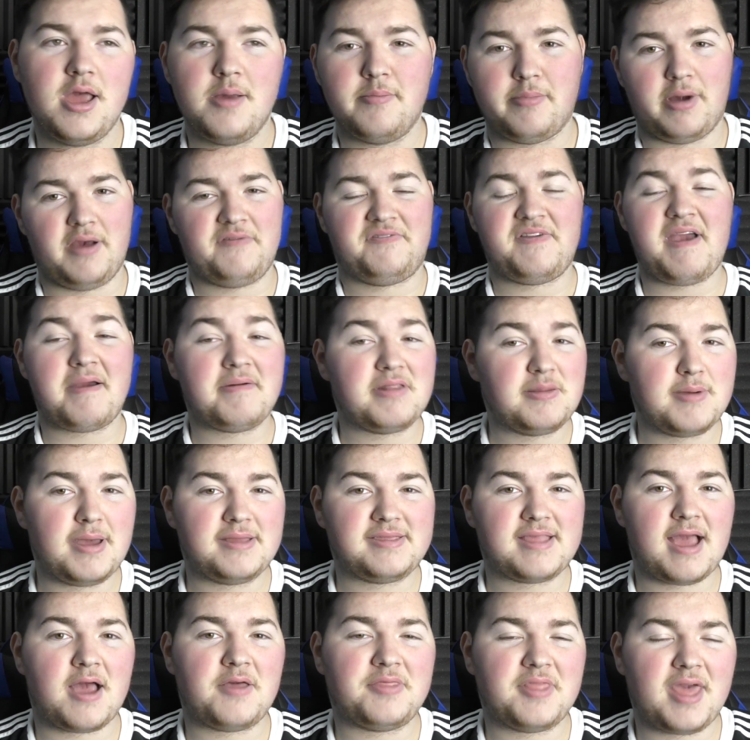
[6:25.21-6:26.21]
My family met
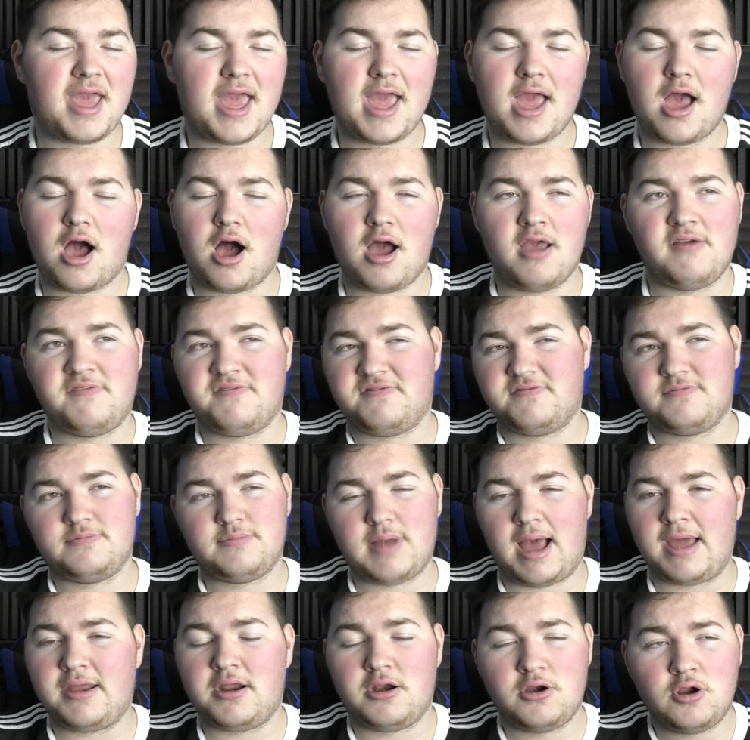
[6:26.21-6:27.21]
down there. I've
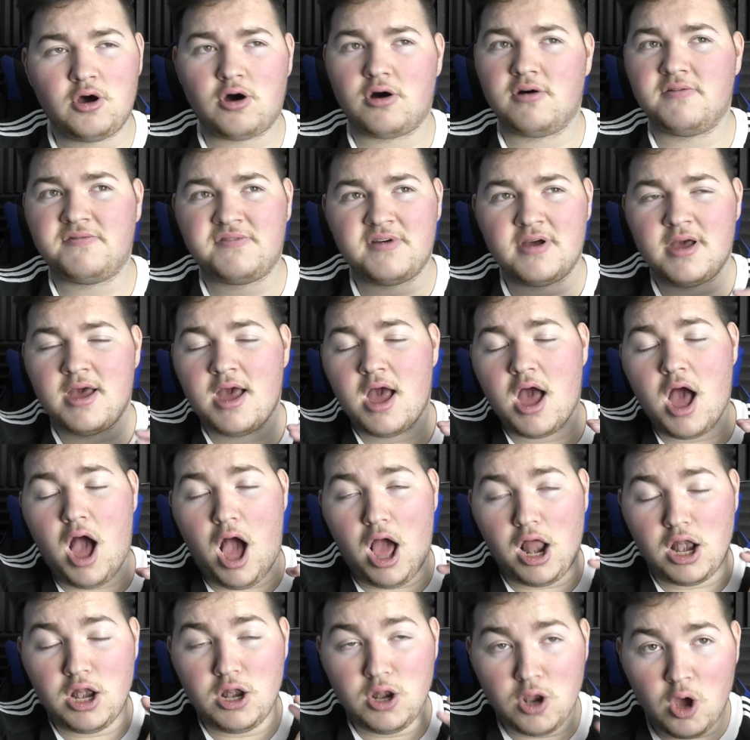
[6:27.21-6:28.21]
had a lot
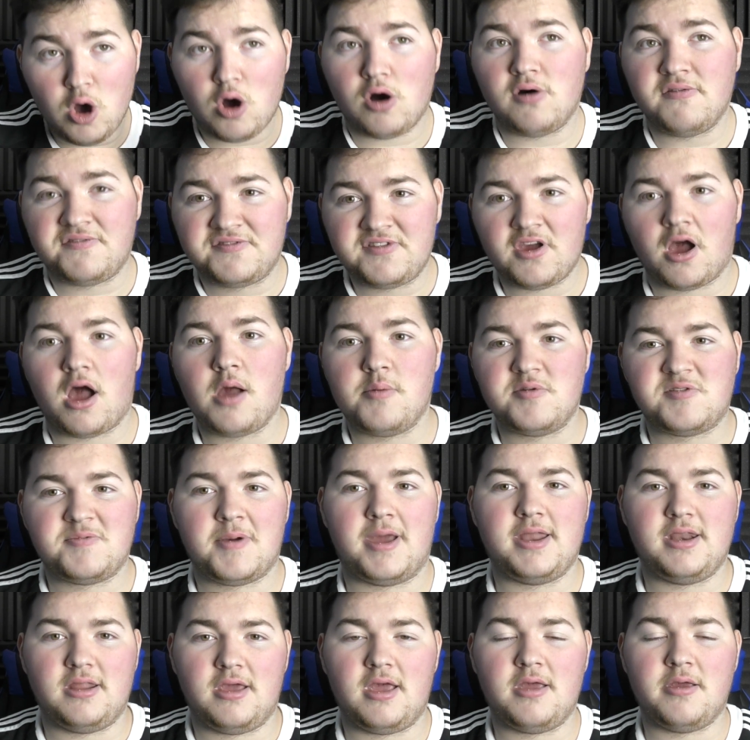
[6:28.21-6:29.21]
of time
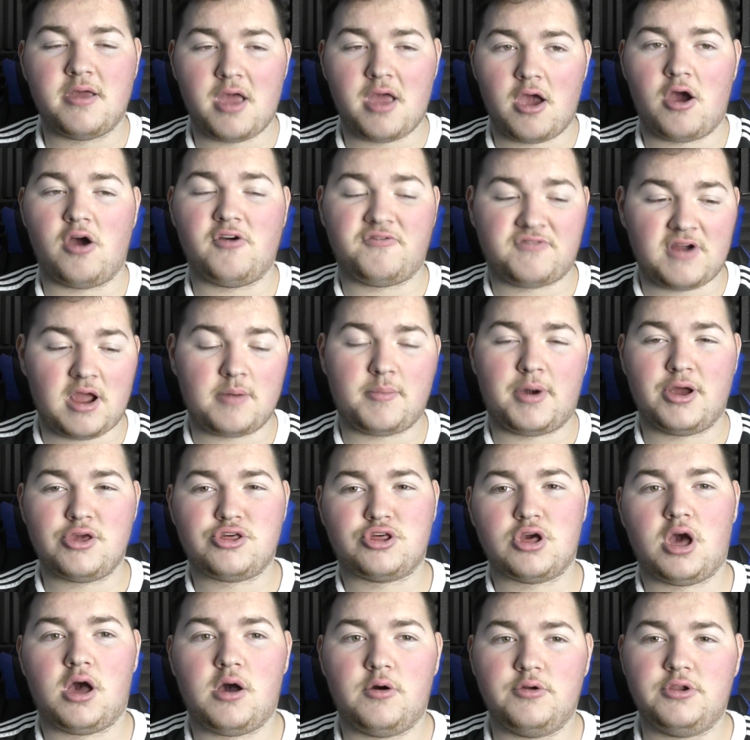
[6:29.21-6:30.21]
spent throughout my
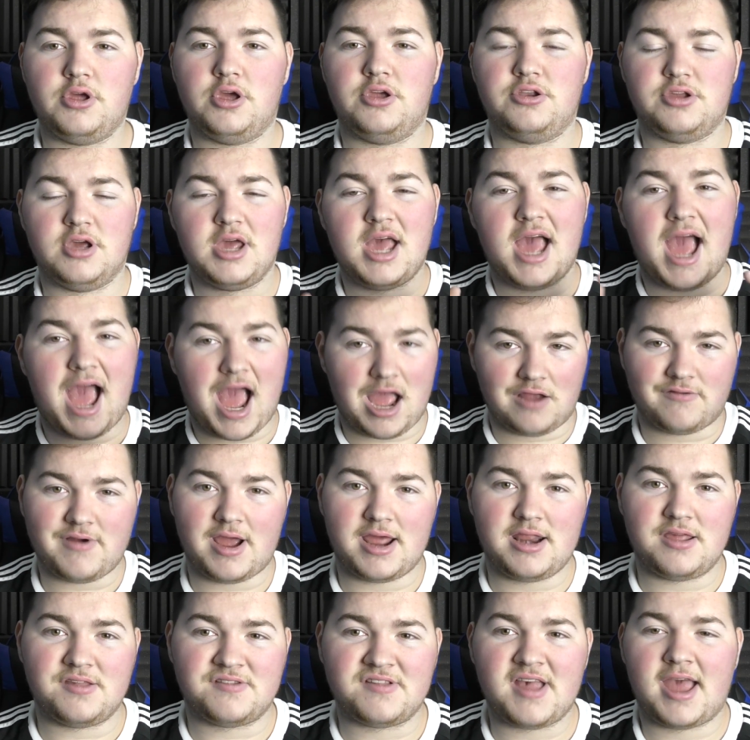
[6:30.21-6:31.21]
childhood at
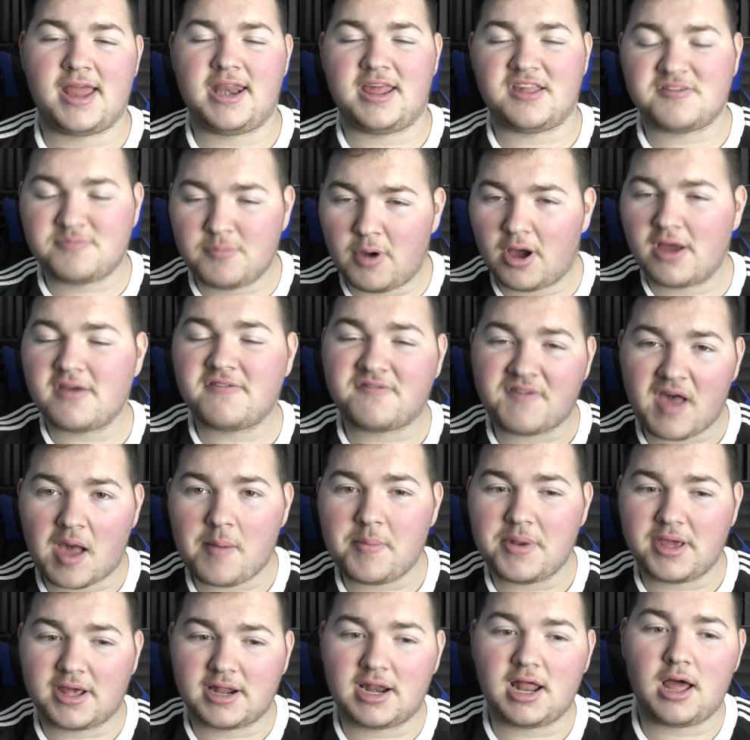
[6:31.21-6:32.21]
Rayners Lane. It's my
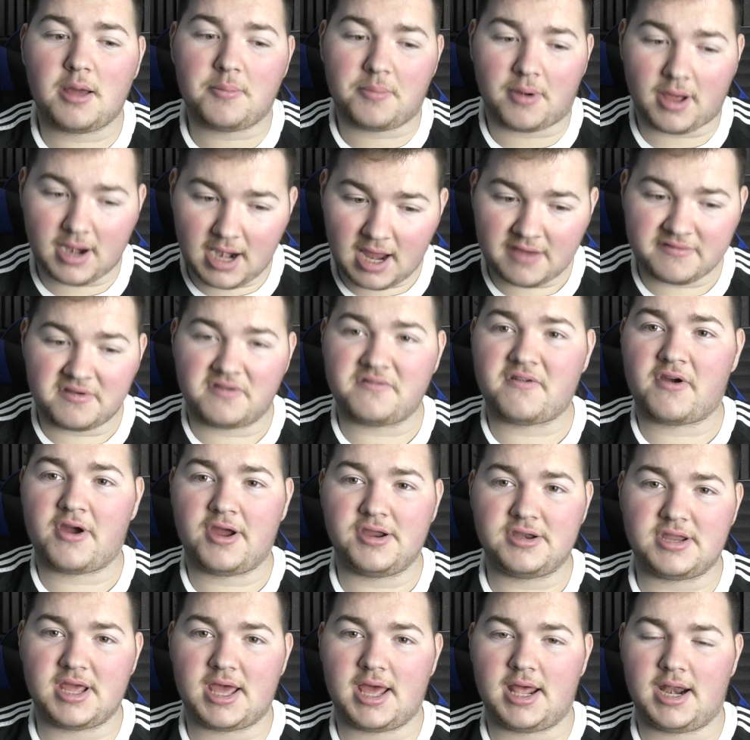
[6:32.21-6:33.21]
family club, I love it very
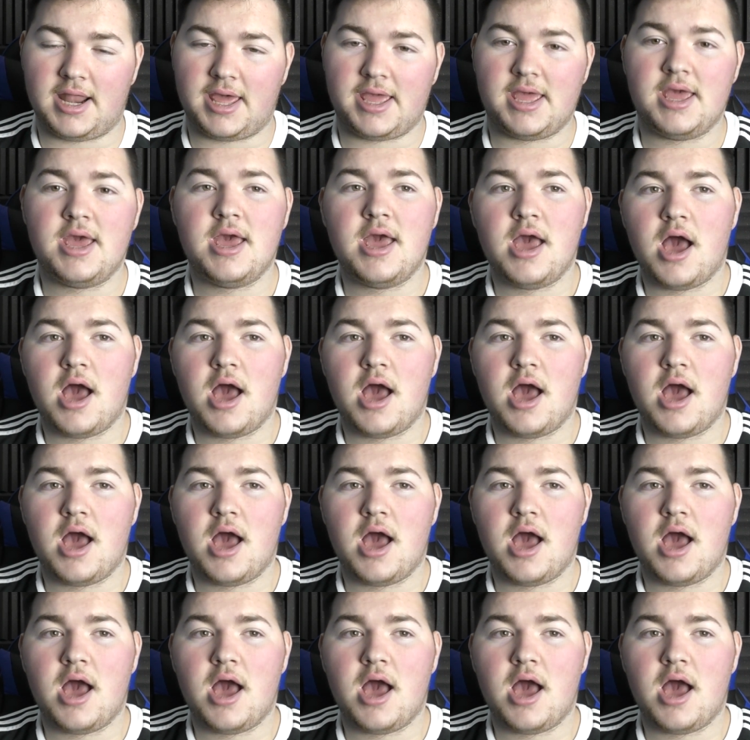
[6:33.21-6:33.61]
dearly.